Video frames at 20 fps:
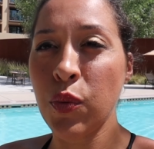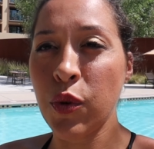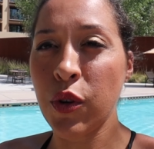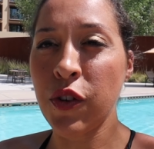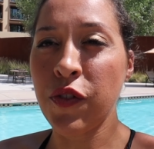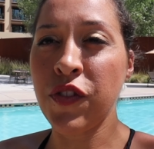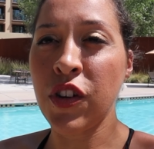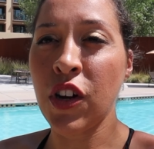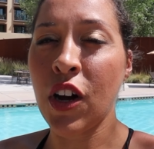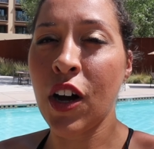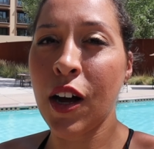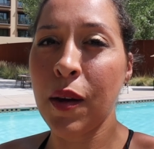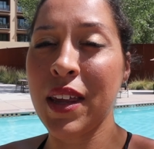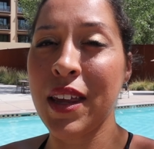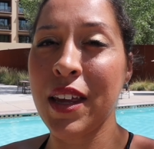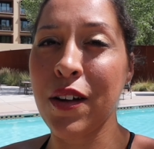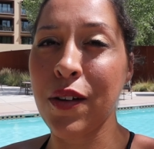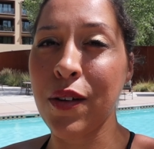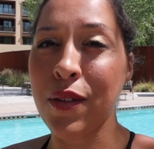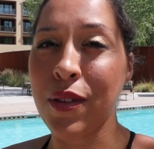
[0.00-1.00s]
rooftop
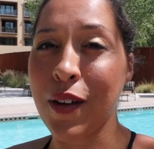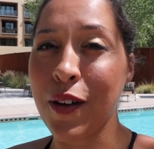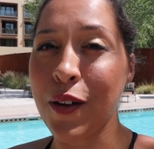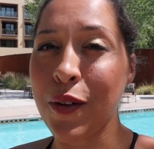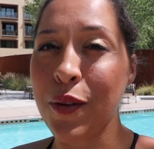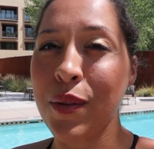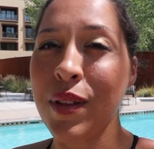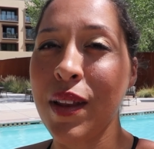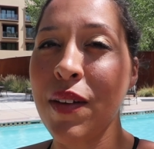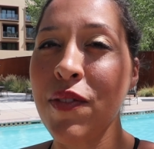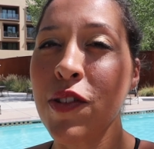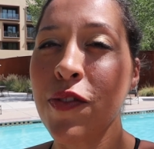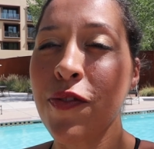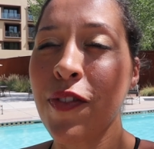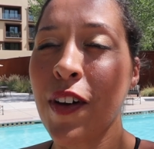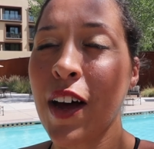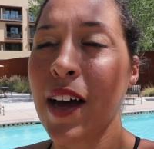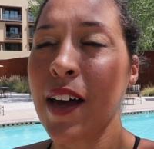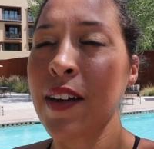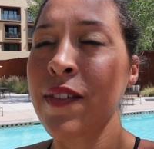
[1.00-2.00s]
here though, level
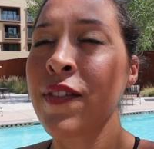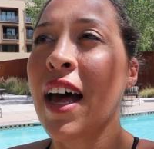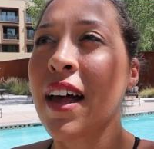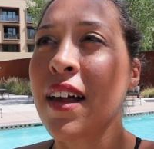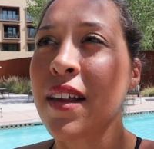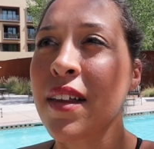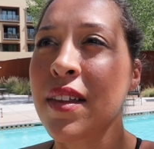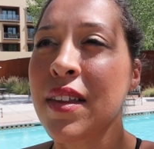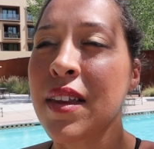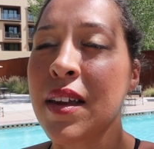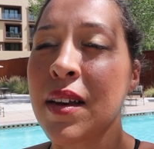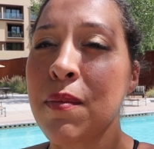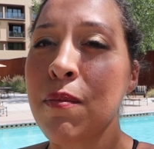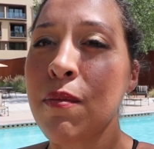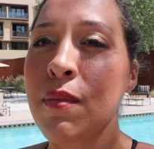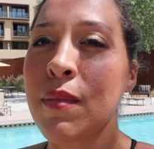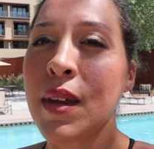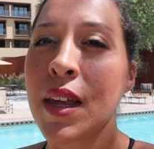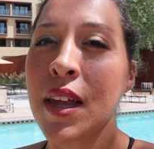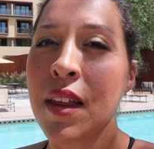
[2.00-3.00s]
5, has an
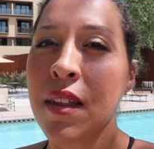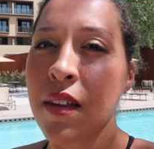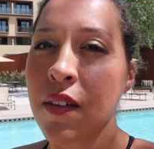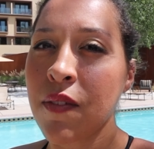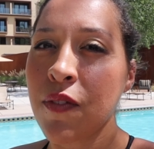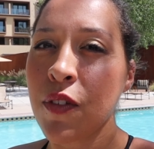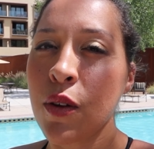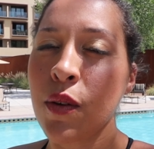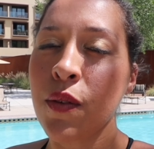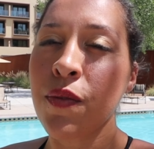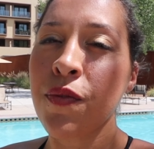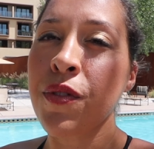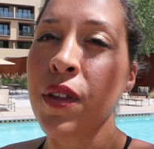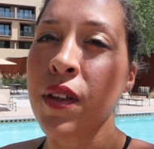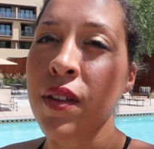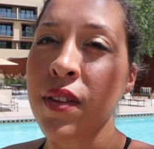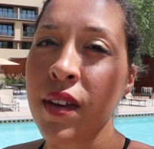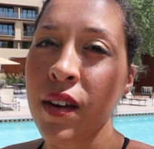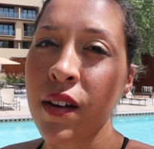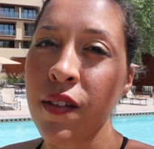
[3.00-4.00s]
amazing view of the
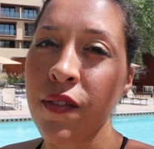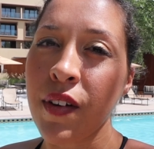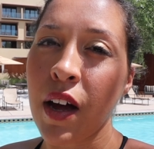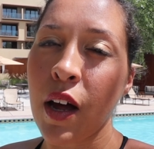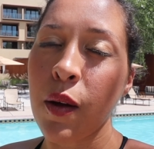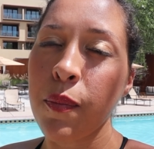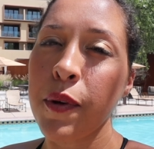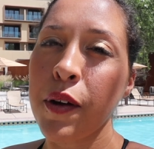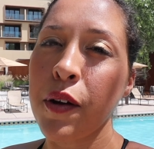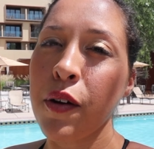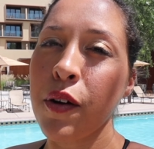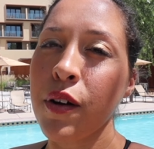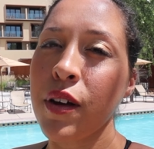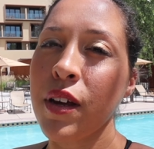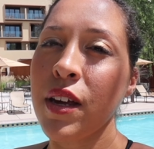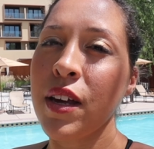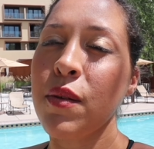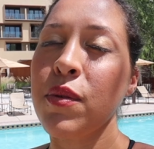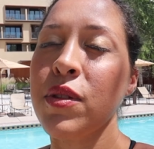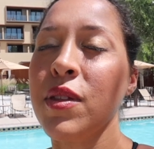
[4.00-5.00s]
city of
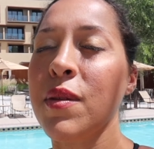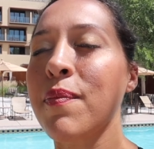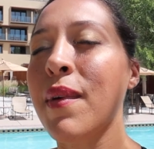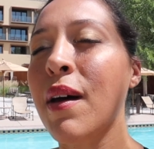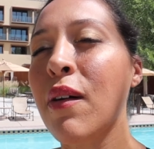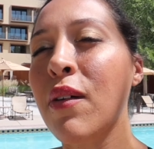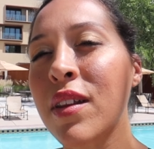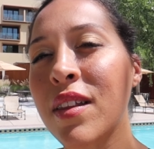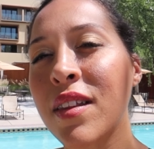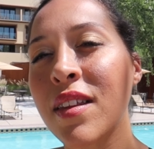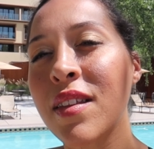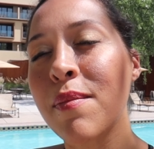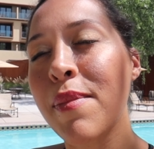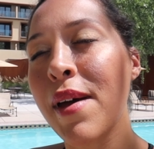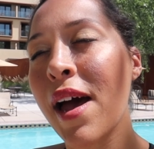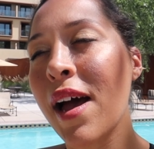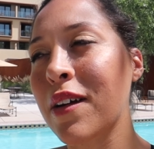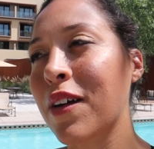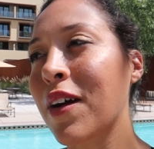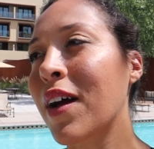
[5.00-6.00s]
Albuquerque with the mountains in the
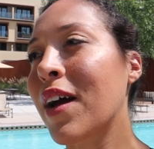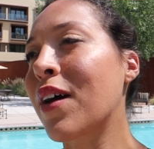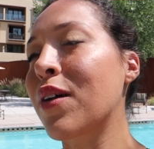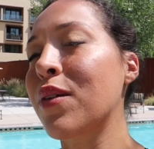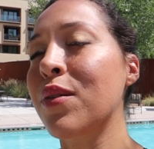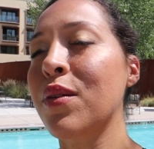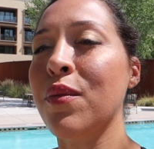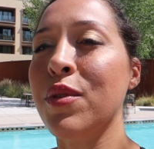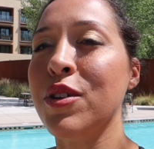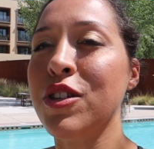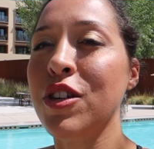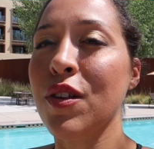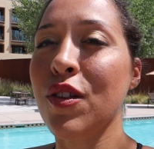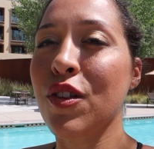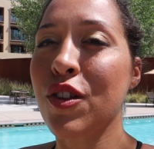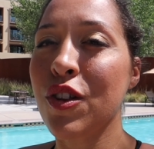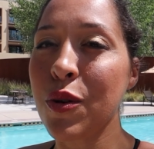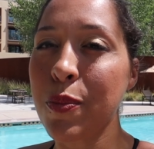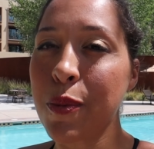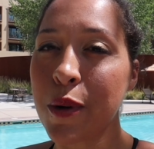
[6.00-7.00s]
background, which is
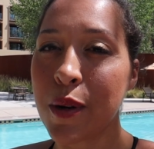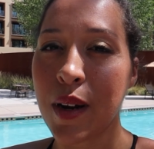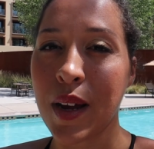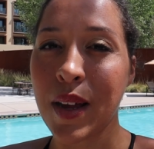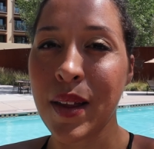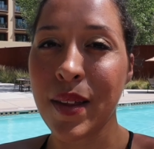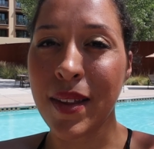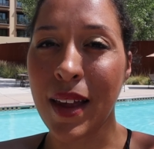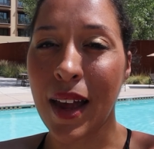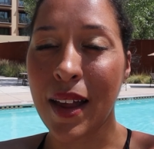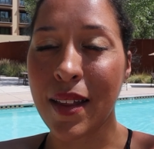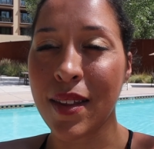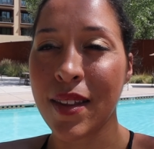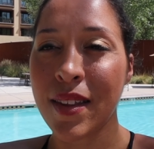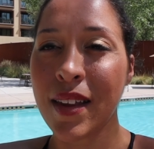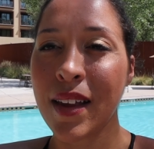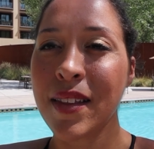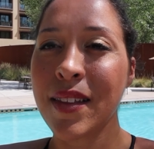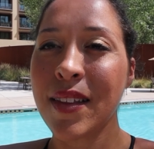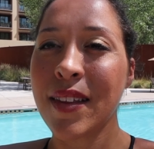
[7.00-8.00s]
super nice at
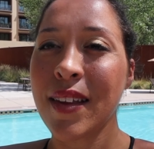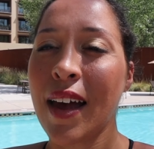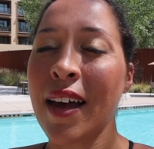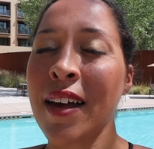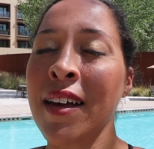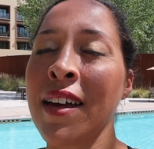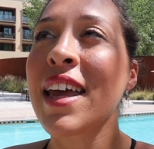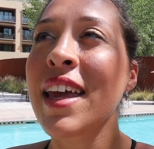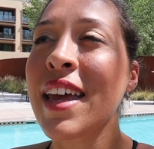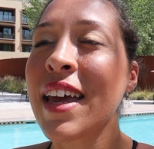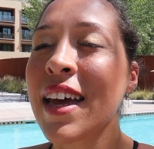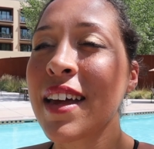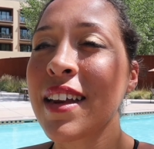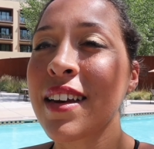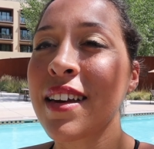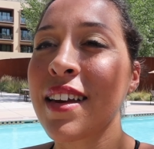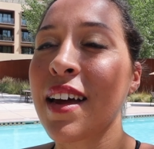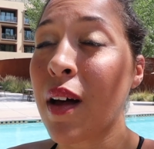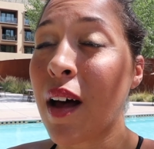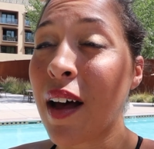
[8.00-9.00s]
sunset.
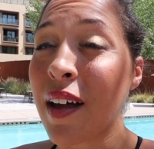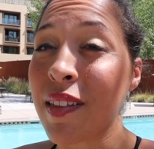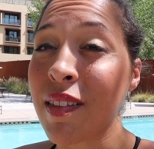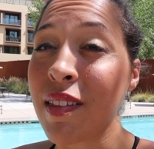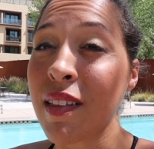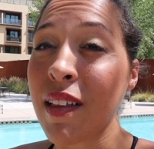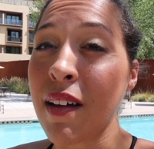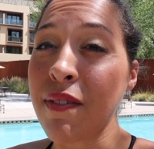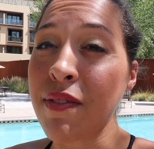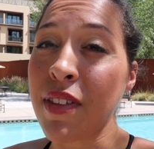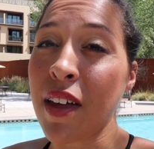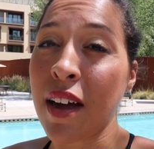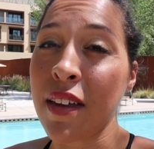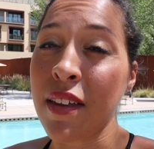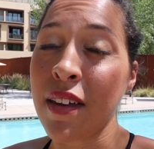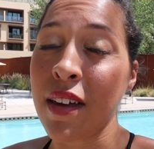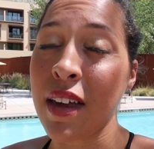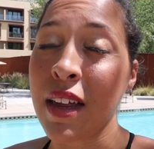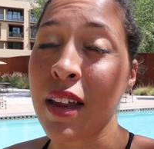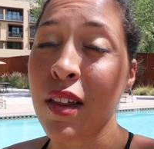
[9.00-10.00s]
And I love
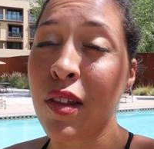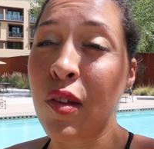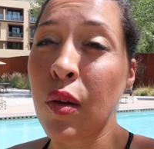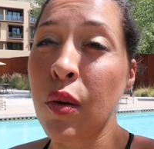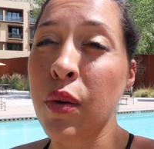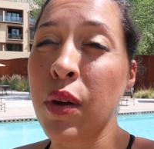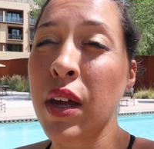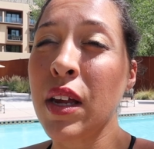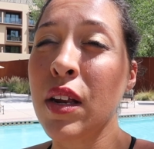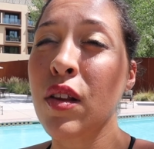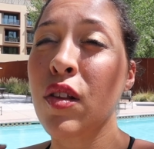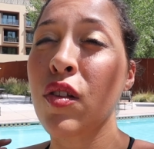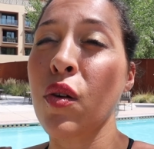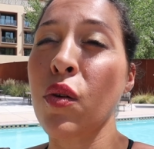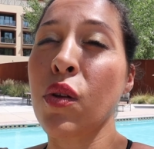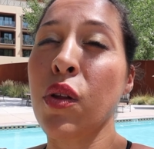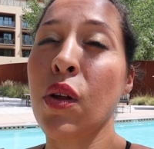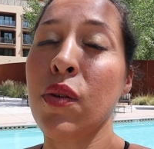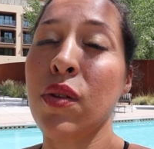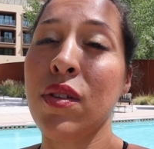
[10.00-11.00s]
that it's located so
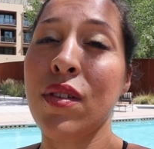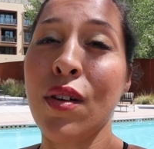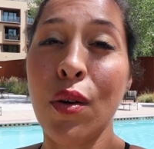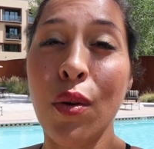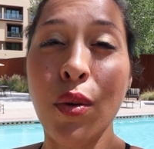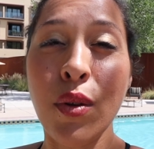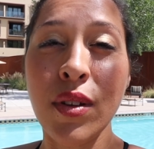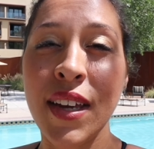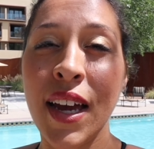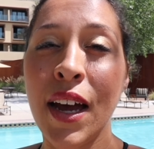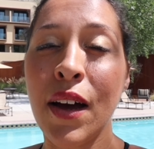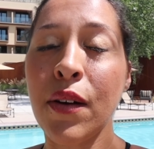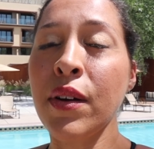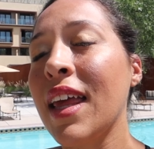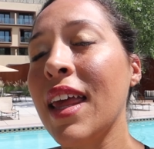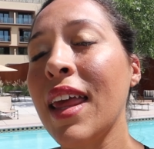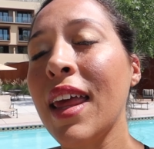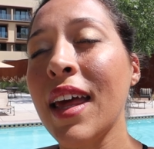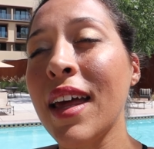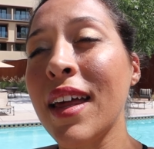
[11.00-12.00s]
close to Old Town
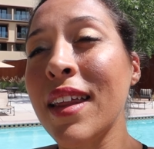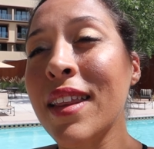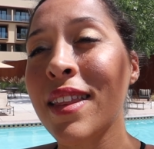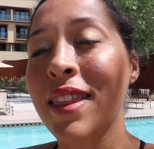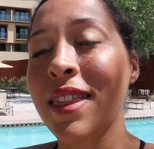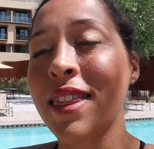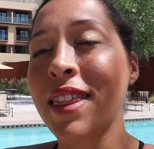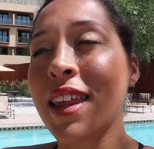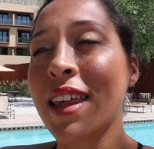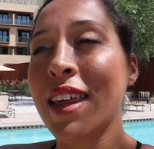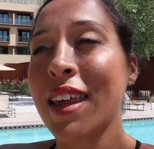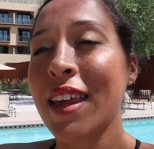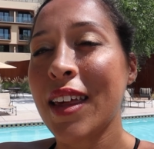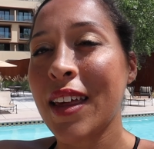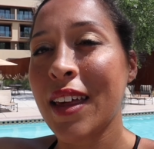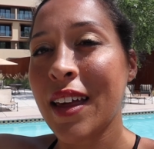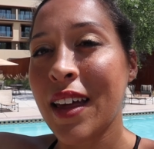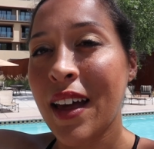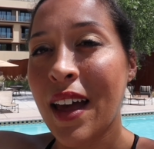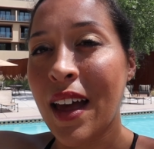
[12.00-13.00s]
and
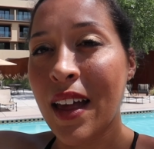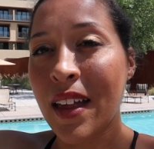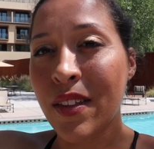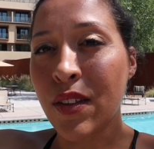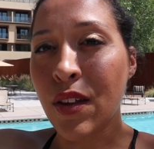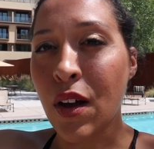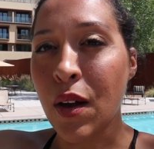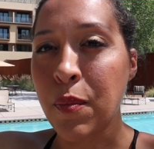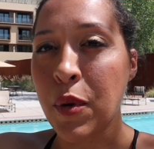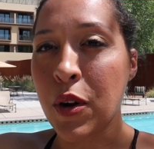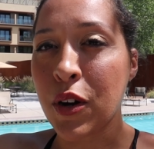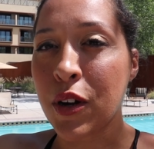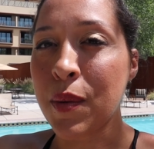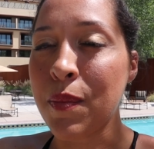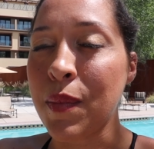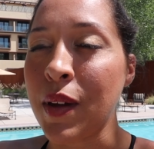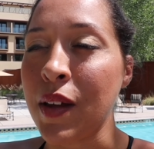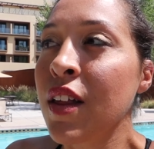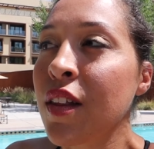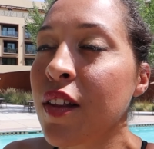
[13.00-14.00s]
the Sawmill Market
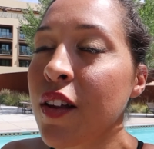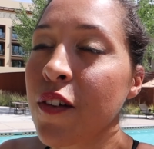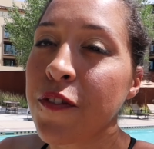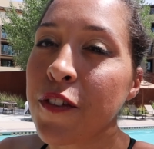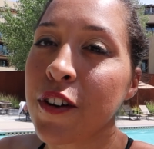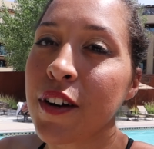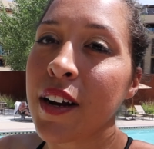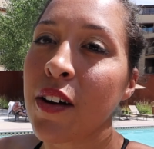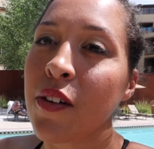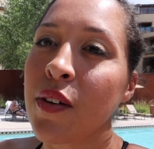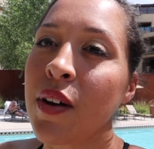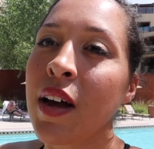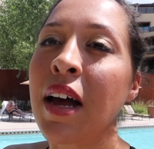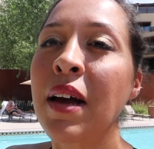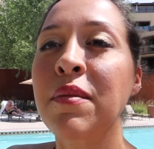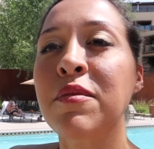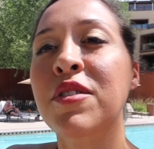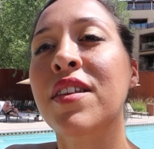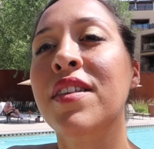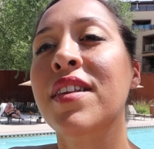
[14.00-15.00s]
Mill. So for now,
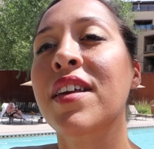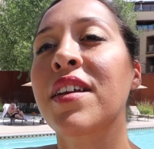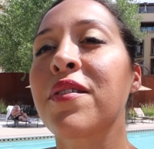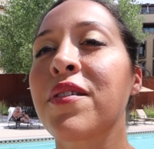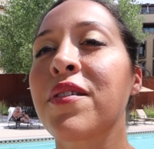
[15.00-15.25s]
I'm just gonna